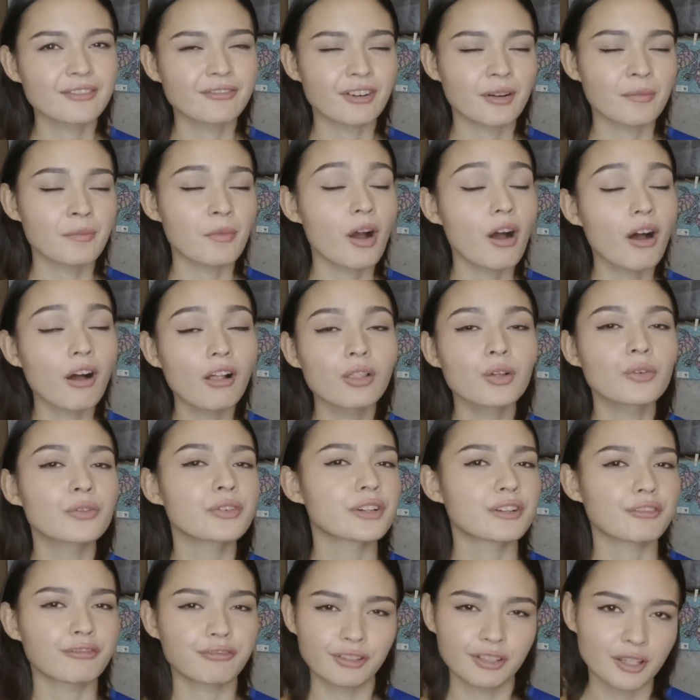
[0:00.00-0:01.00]
from all over
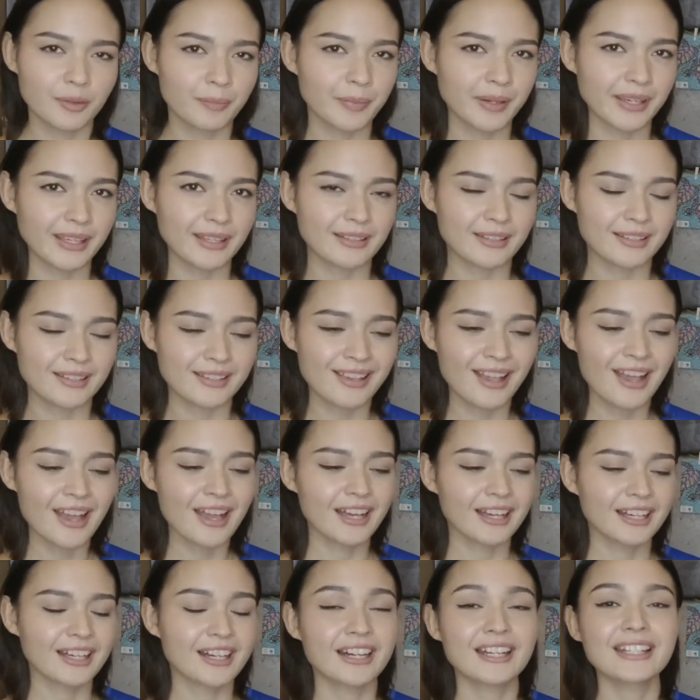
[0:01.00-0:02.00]
the Philippines,
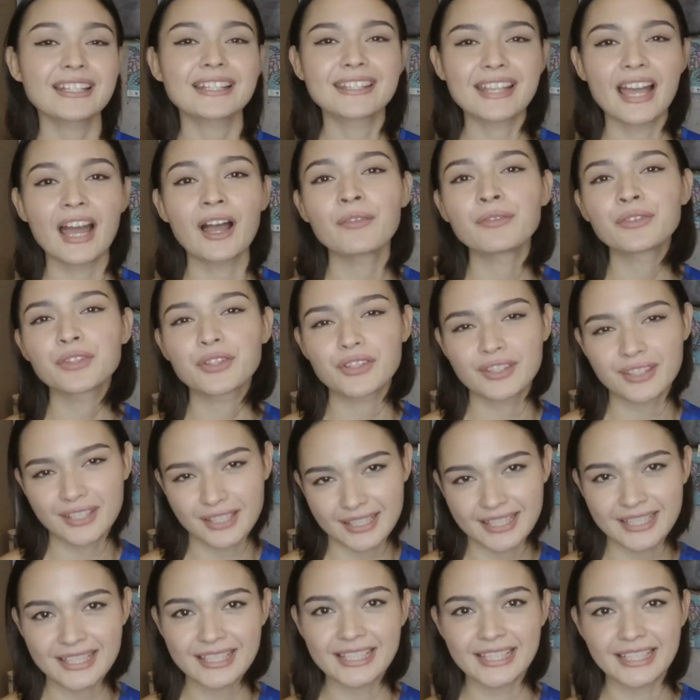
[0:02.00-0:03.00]
cut down to
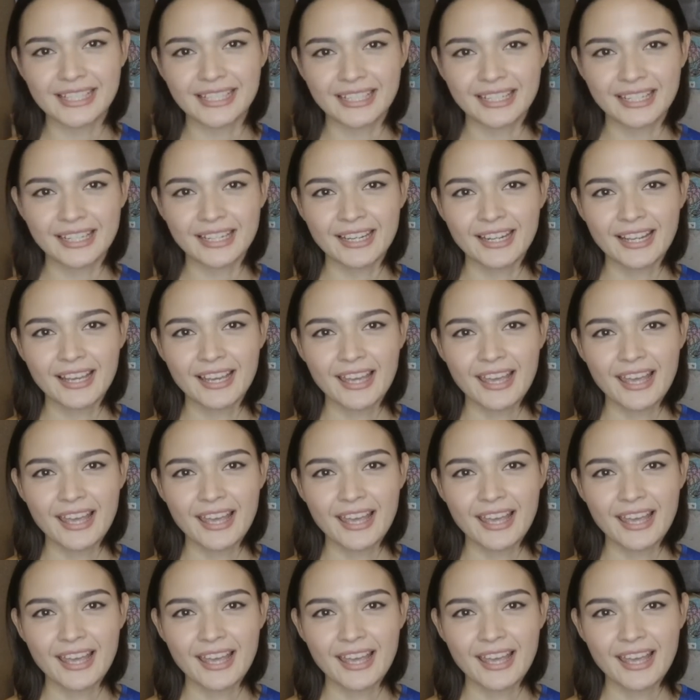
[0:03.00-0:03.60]
16,